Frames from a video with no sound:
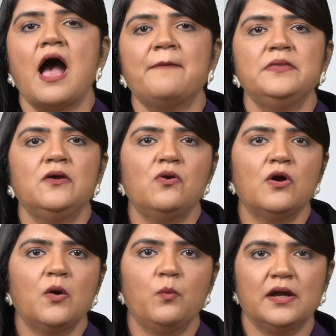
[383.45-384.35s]
I'm no
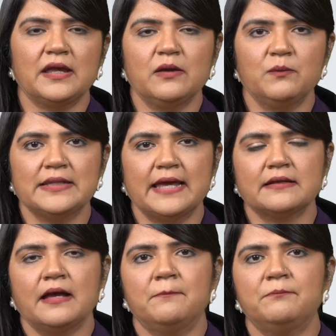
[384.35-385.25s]
longer working with
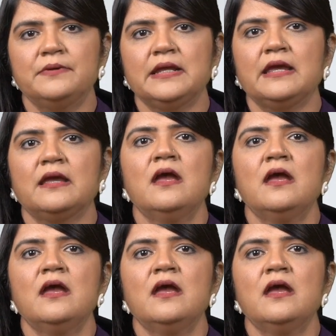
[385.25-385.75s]
that company,